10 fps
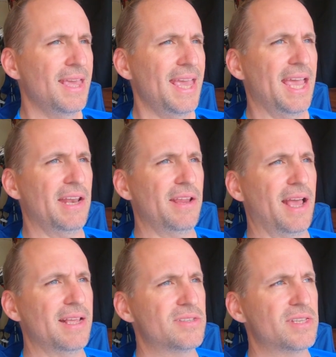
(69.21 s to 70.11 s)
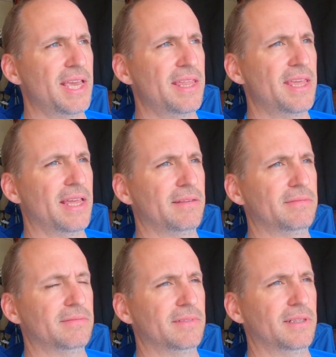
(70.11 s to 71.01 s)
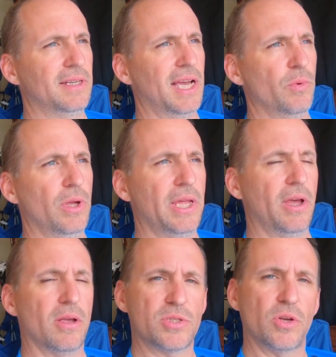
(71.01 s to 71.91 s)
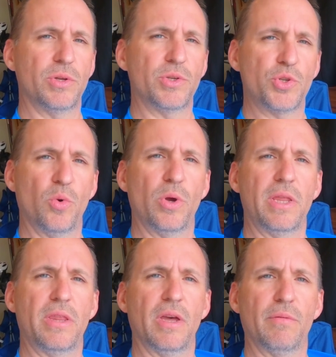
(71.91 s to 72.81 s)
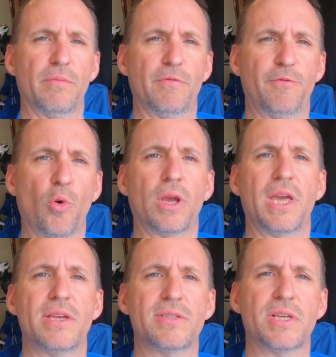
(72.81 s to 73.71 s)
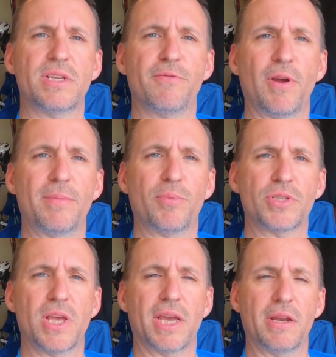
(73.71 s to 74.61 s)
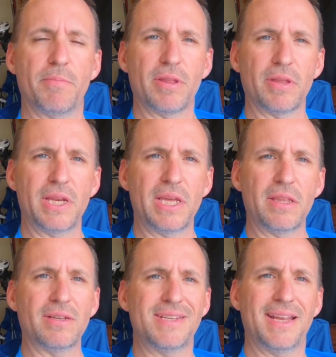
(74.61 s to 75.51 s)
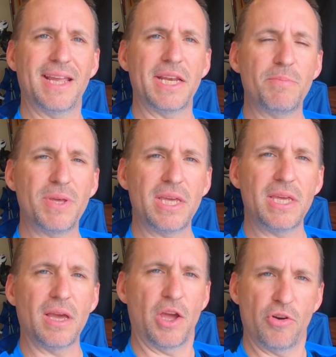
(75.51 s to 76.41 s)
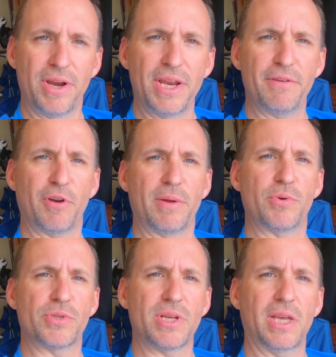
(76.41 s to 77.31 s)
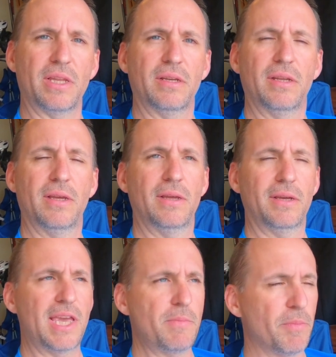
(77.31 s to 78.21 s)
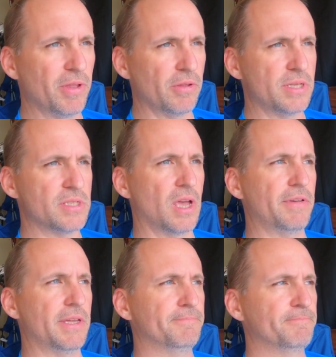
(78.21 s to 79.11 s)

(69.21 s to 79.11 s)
And I'd say that I really also enjoy the 4K 60 frame per second ability, the 1080p 180 frame per second capabilities of it.